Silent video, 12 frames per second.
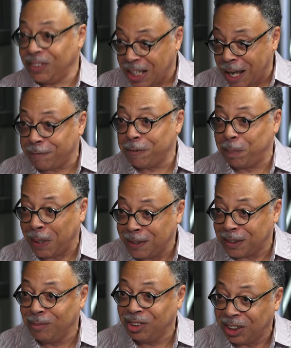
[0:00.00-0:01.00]
have to pay
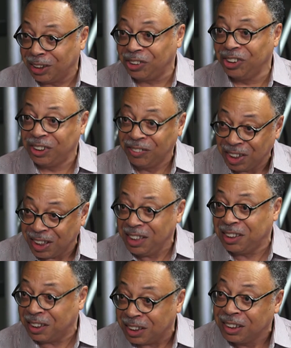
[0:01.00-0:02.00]
some attention to, and they
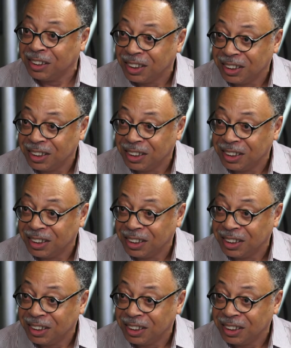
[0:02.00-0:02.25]
did.